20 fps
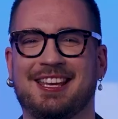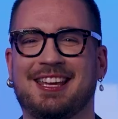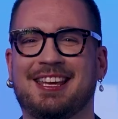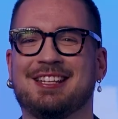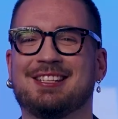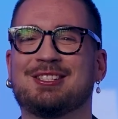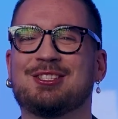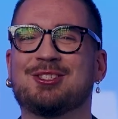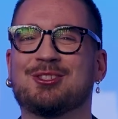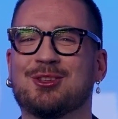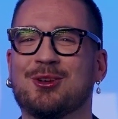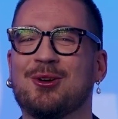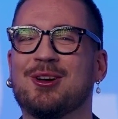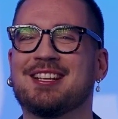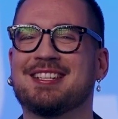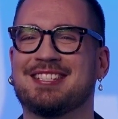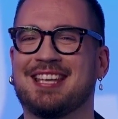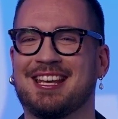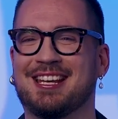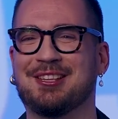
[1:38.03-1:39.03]
It's so
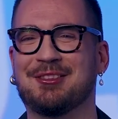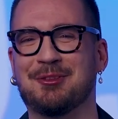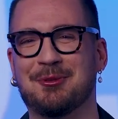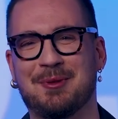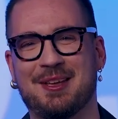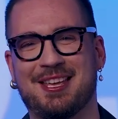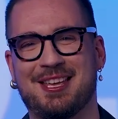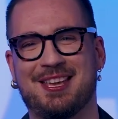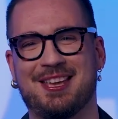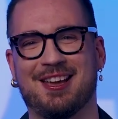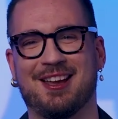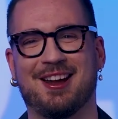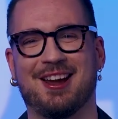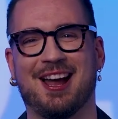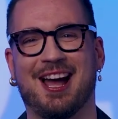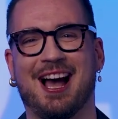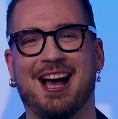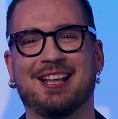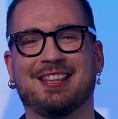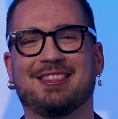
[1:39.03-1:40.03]
exciting to be here
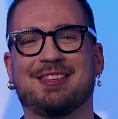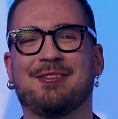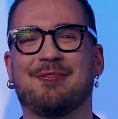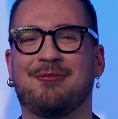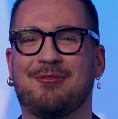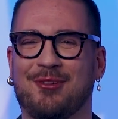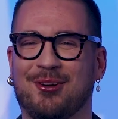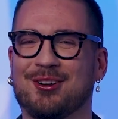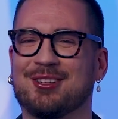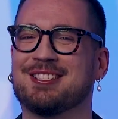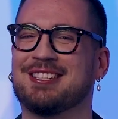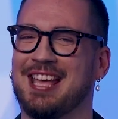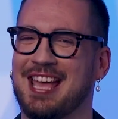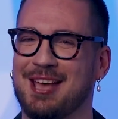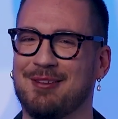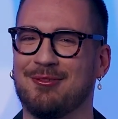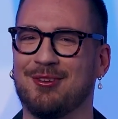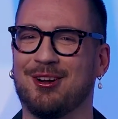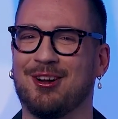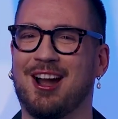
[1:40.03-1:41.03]
at the first
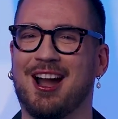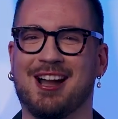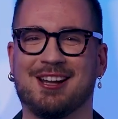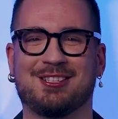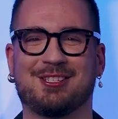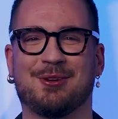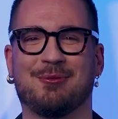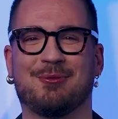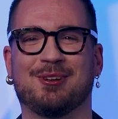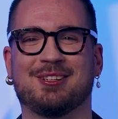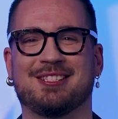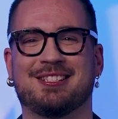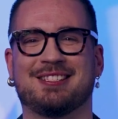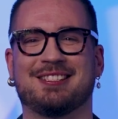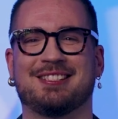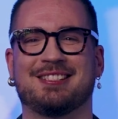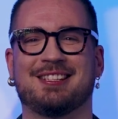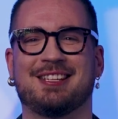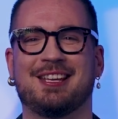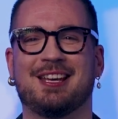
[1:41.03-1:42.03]
ever Archie
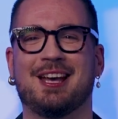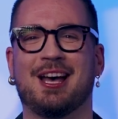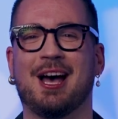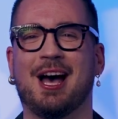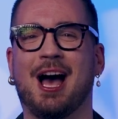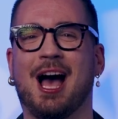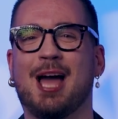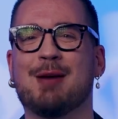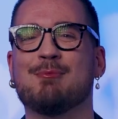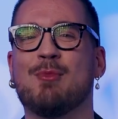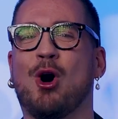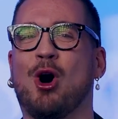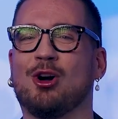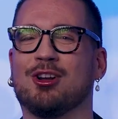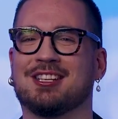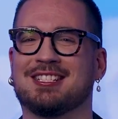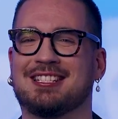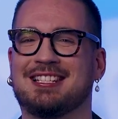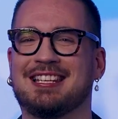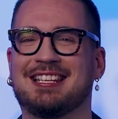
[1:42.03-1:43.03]
Awards. I'm
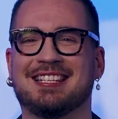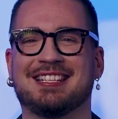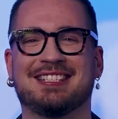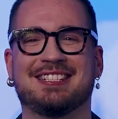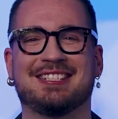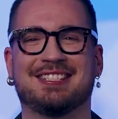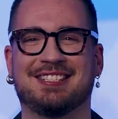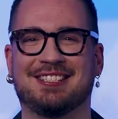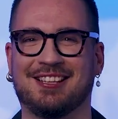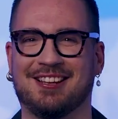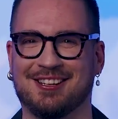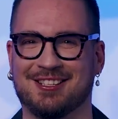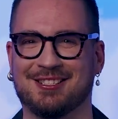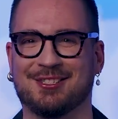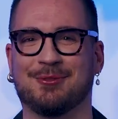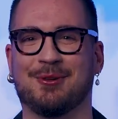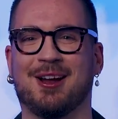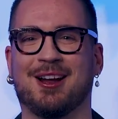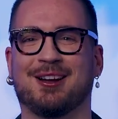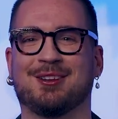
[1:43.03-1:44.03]
honestly
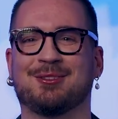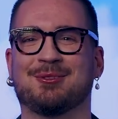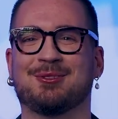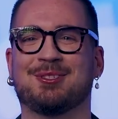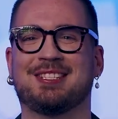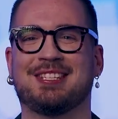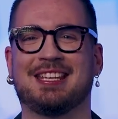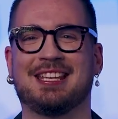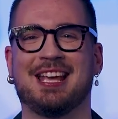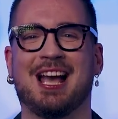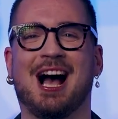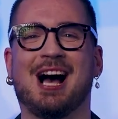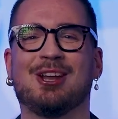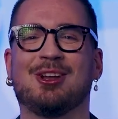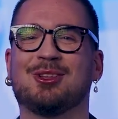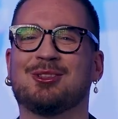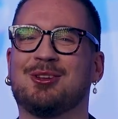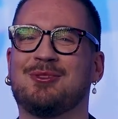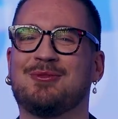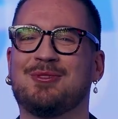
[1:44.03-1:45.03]
starstruck to see a
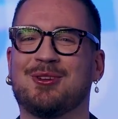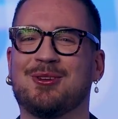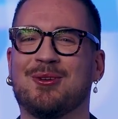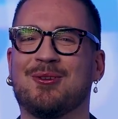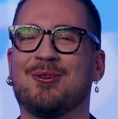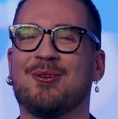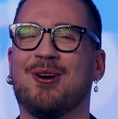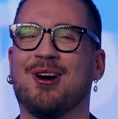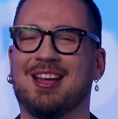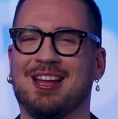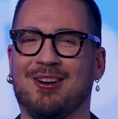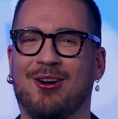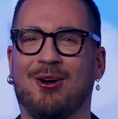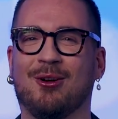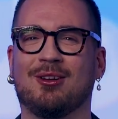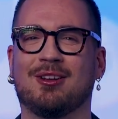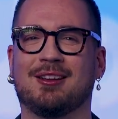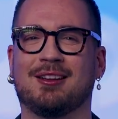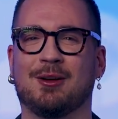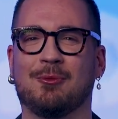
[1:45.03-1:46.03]
lot of you
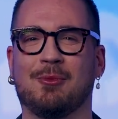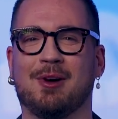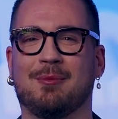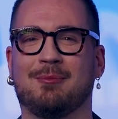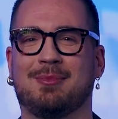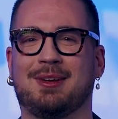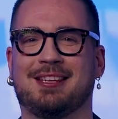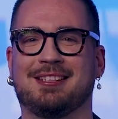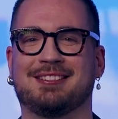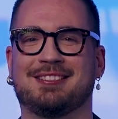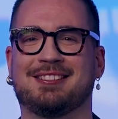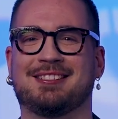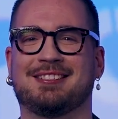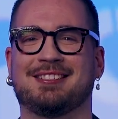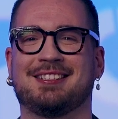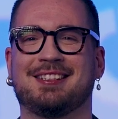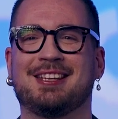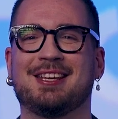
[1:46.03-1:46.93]
all in one place.